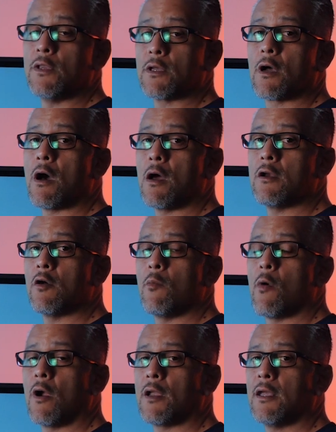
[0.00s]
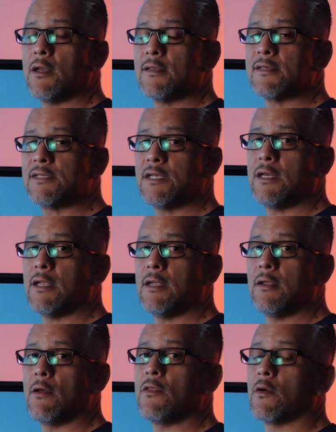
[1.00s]
in the condo market in the
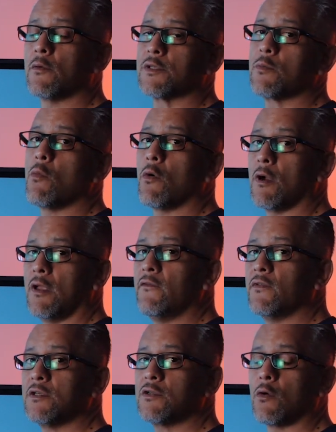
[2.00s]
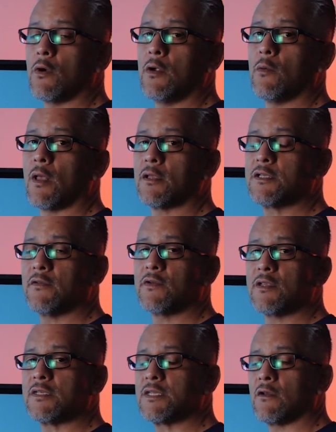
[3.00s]
city, there was more inventory relative
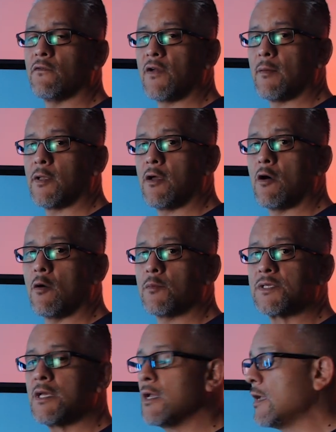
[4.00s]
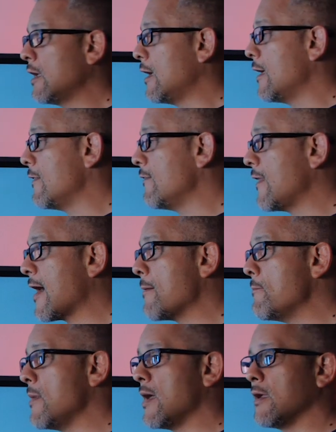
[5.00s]
to the single family homes, and
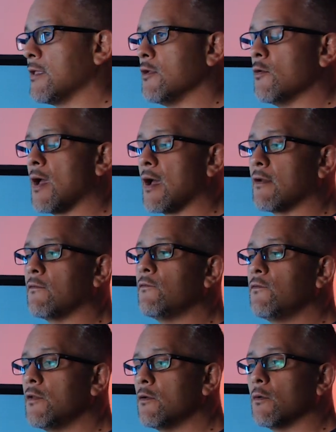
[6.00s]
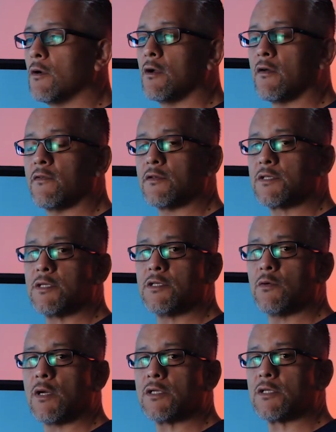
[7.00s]
that meant you had fewer of those
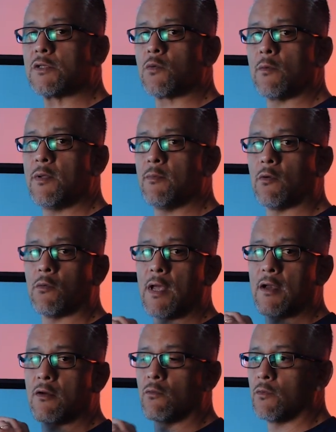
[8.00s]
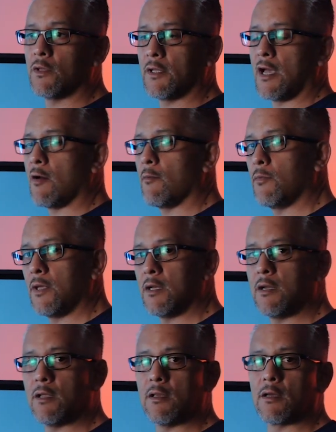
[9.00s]
situations where people had to really
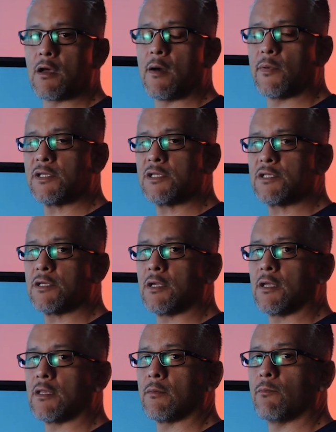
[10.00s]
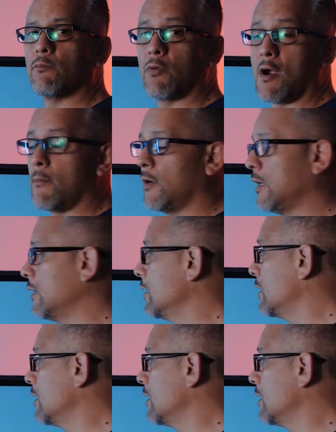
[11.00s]
outbid the competition to get the property.